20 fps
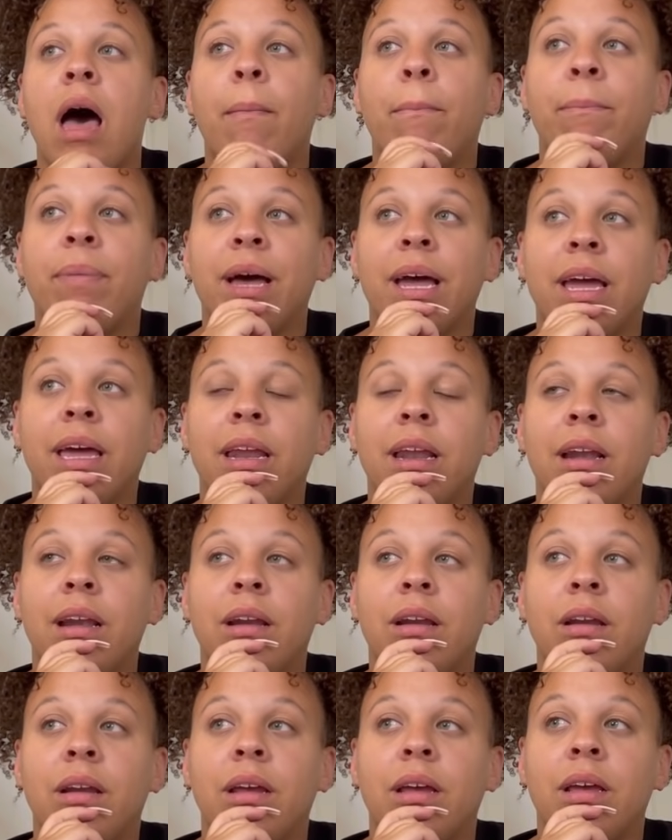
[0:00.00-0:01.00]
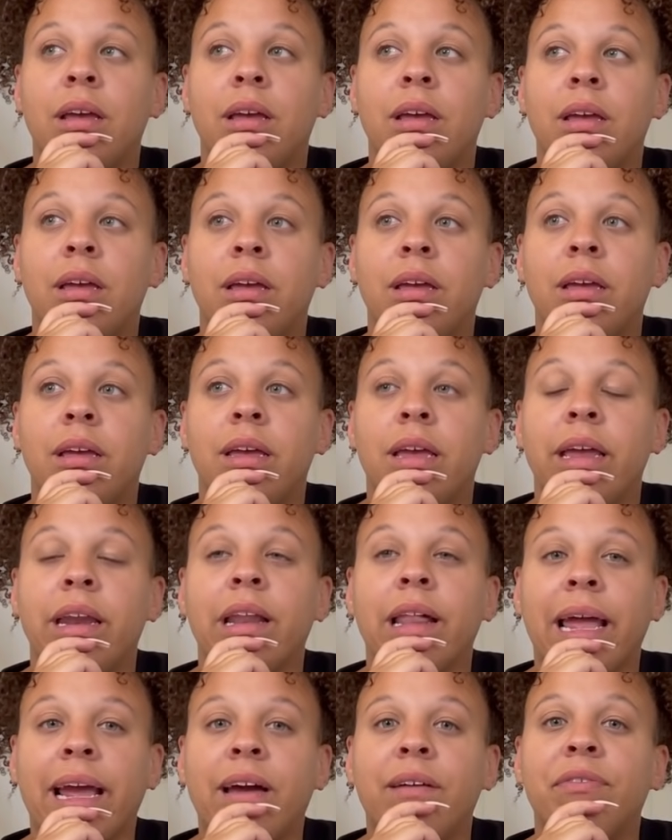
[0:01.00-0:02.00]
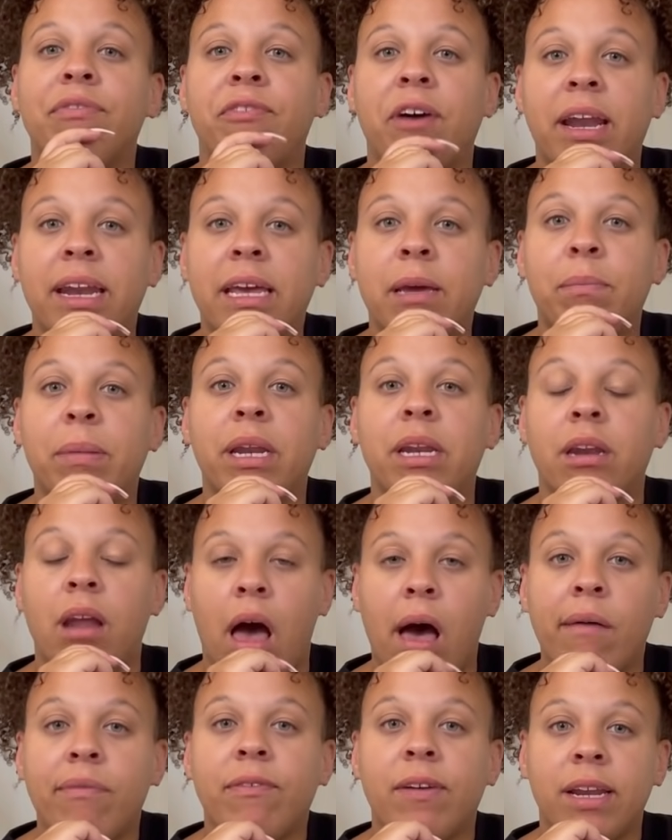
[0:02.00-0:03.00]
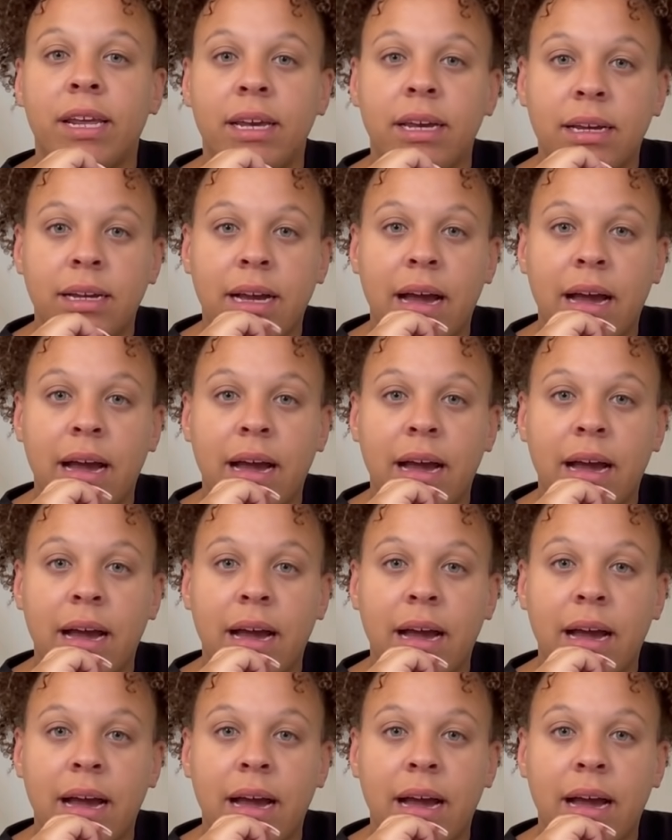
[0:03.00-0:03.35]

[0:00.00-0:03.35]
But in like a funny but not funny